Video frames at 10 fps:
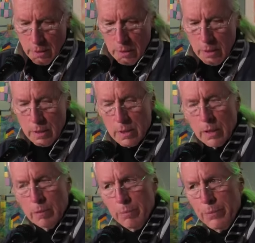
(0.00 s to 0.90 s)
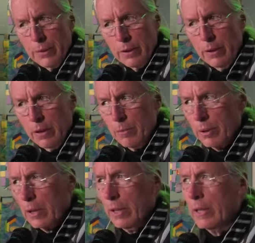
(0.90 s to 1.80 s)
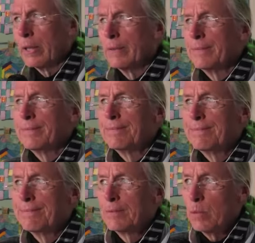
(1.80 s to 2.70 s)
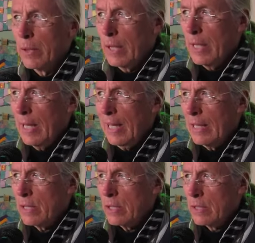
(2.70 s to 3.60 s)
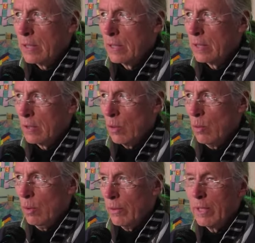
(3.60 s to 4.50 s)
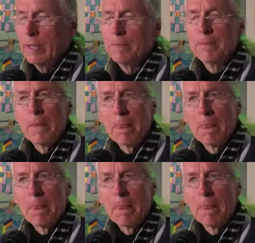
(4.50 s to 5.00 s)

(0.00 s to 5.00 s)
And he's like a billiard player with cats, to quote him.